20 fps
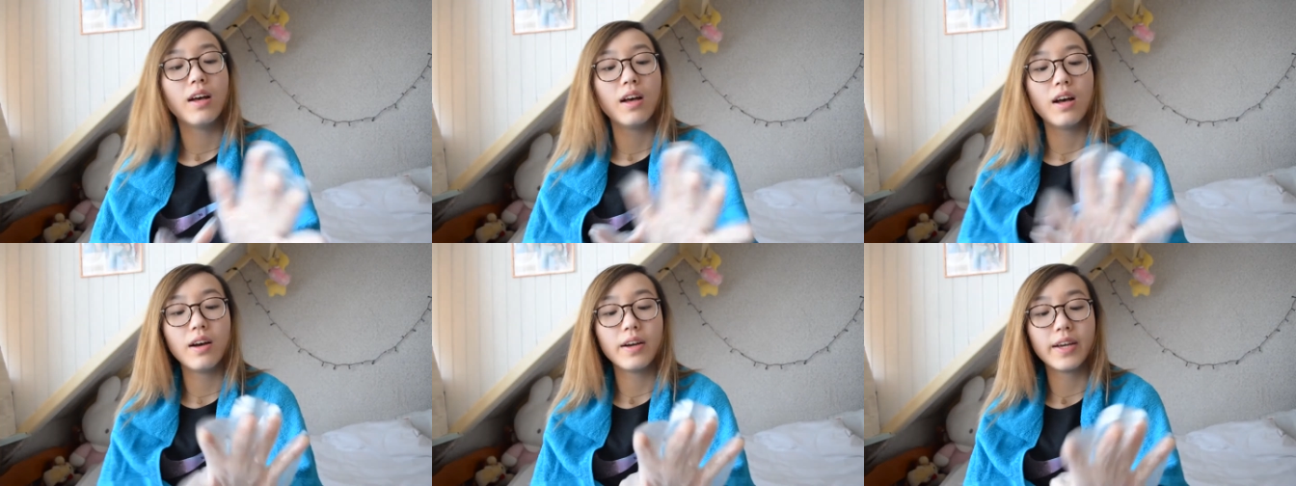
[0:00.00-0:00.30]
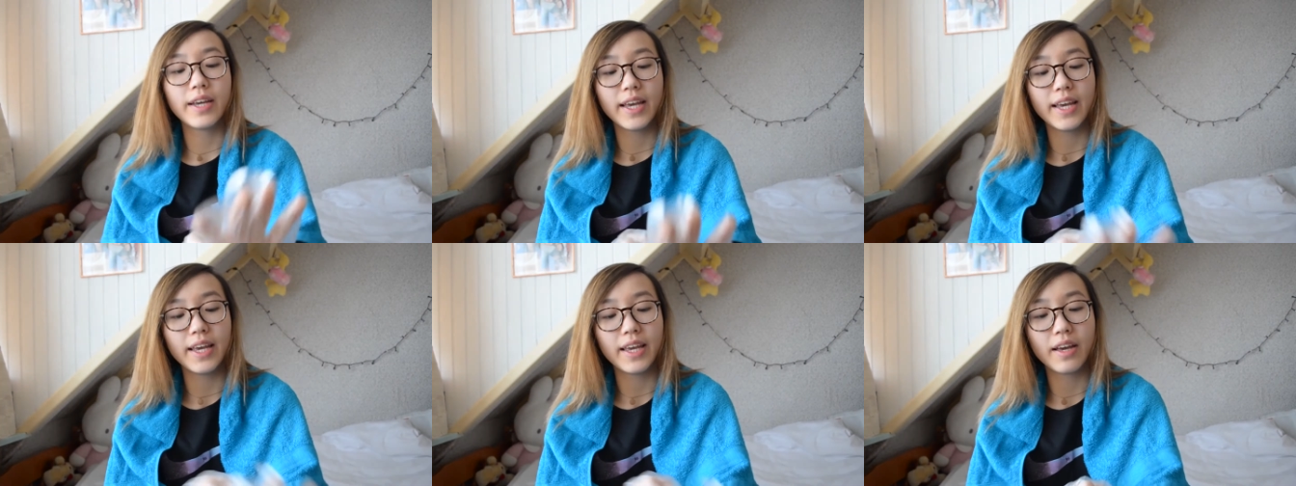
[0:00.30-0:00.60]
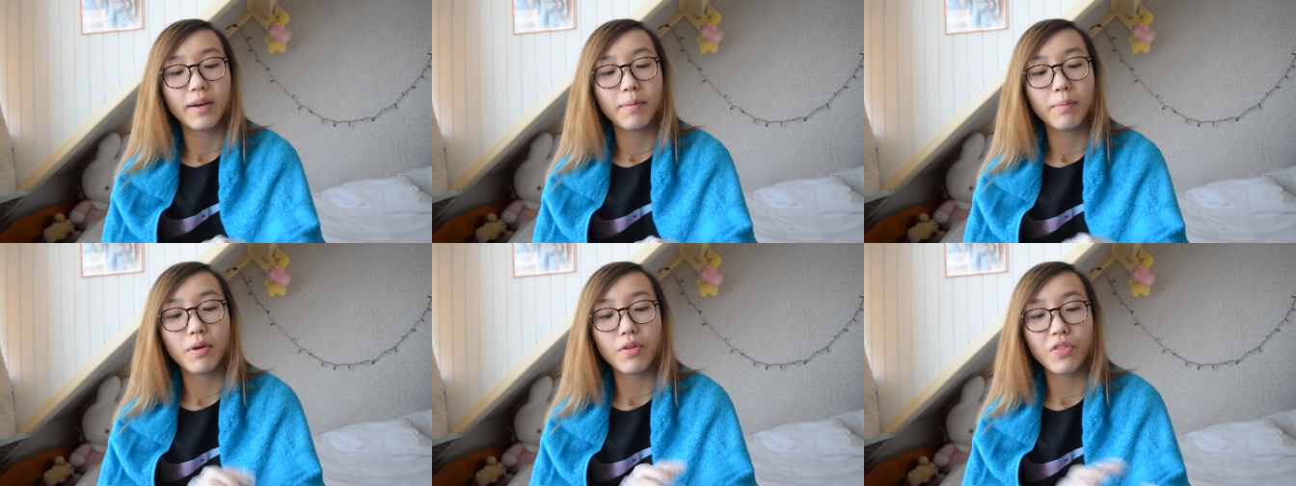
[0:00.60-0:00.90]
Okay,
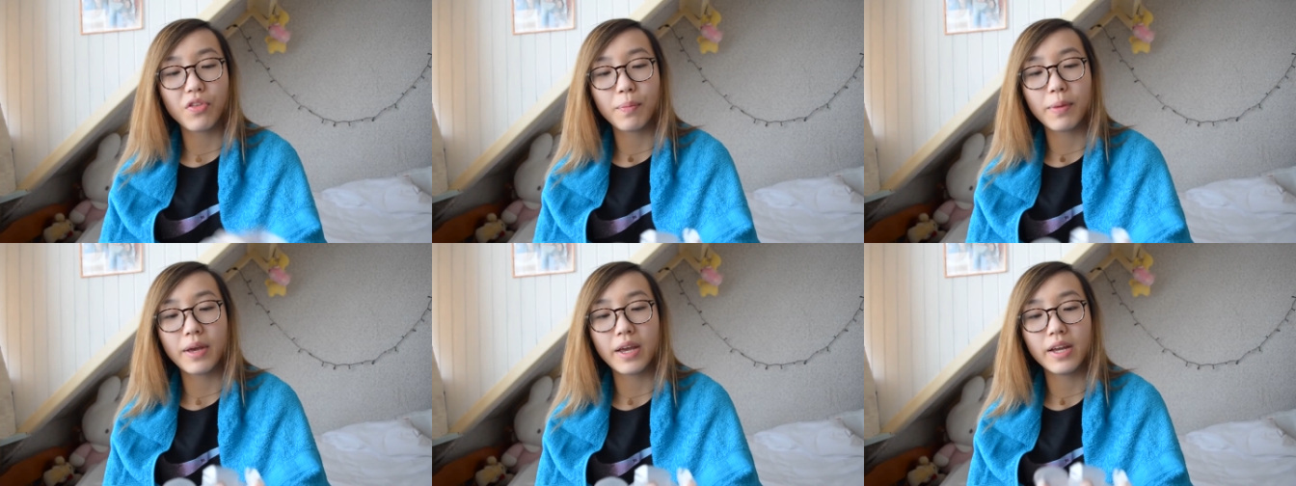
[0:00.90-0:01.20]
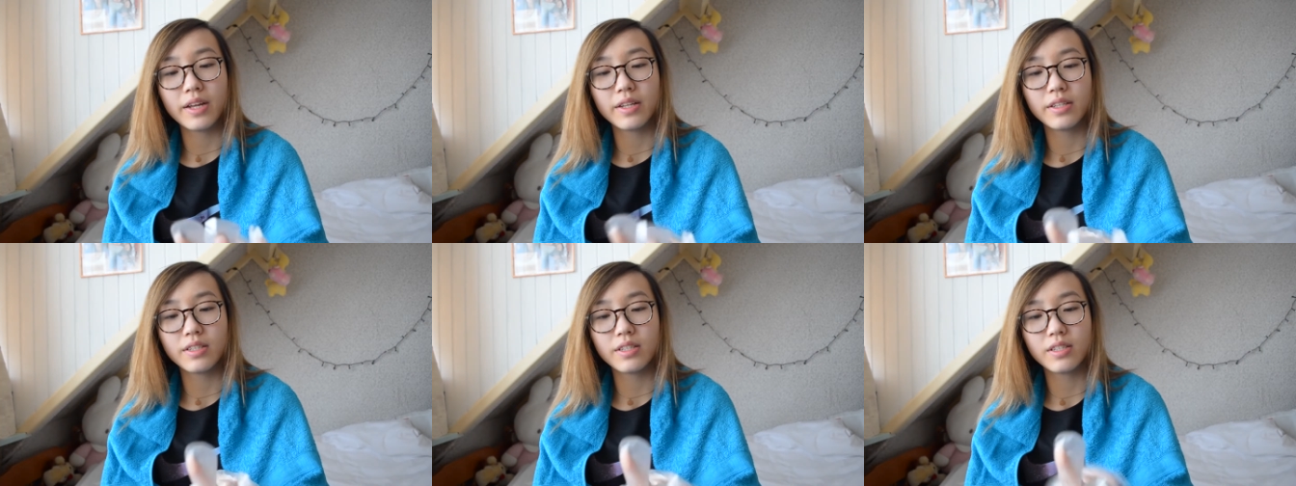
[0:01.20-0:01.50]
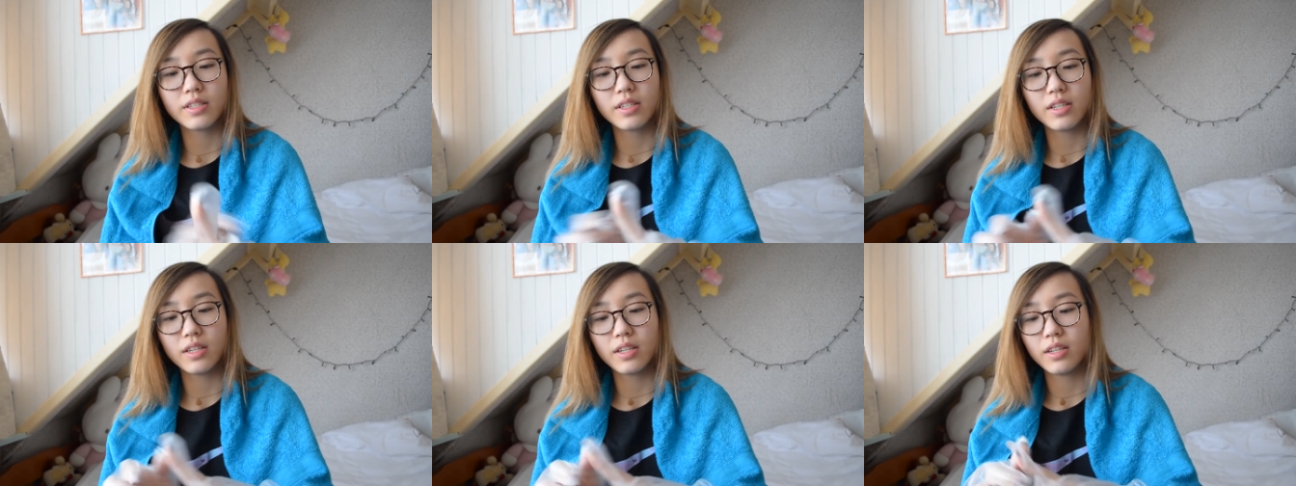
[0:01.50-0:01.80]
got both of my
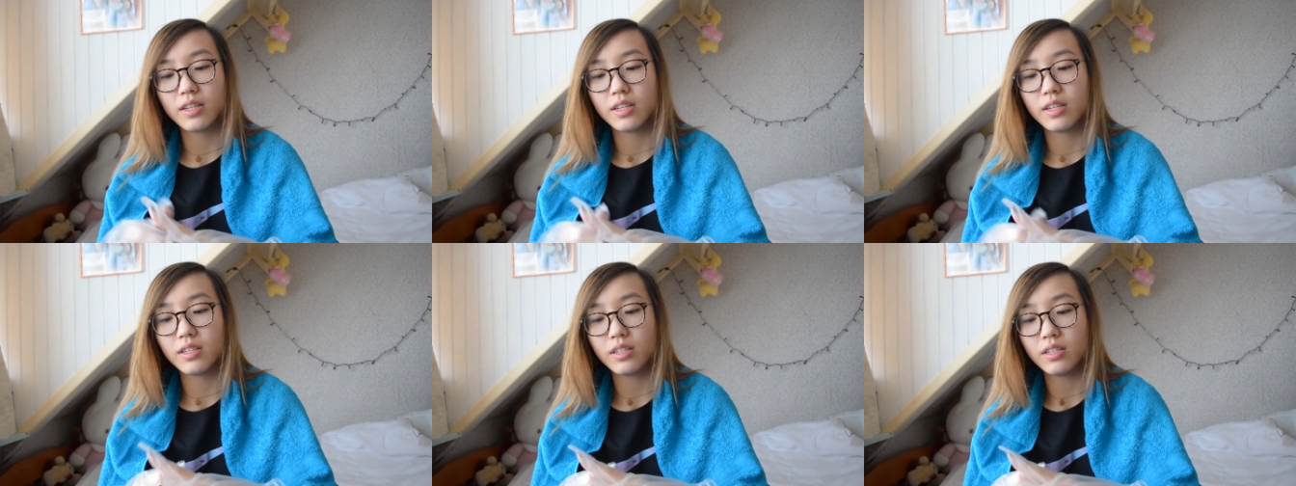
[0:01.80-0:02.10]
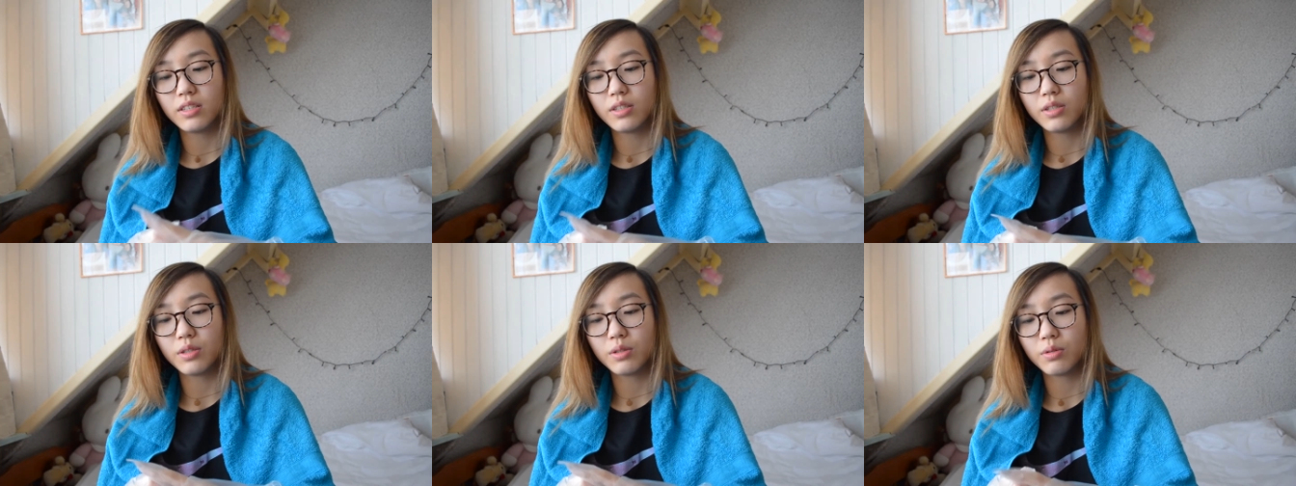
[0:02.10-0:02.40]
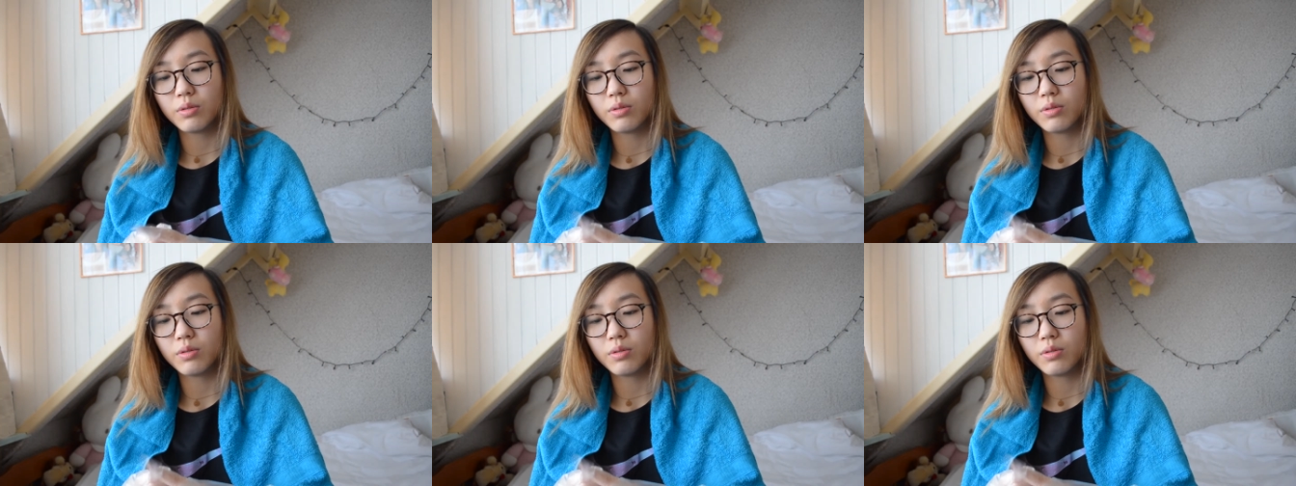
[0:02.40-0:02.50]
hands into